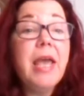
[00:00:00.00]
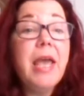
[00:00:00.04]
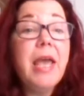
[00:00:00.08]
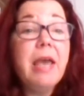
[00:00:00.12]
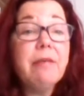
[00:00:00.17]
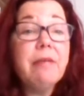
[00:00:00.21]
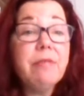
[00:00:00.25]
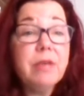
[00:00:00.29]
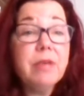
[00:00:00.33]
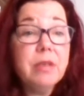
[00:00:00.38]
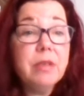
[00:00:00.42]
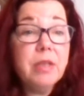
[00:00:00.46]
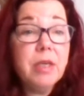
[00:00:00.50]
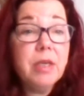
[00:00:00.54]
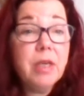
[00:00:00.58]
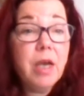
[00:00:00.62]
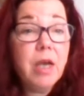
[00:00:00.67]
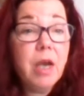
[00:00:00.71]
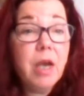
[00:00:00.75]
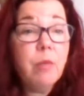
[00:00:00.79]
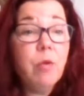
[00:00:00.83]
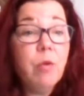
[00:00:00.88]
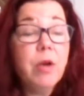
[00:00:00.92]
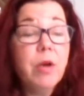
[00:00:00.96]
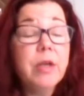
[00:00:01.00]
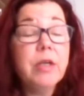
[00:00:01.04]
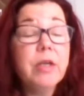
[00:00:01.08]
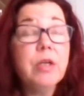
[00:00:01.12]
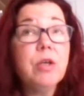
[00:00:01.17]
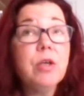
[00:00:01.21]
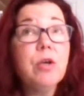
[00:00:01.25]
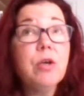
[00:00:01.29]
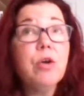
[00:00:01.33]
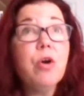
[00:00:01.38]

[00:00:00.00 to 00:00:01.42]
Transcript: everything. I wanted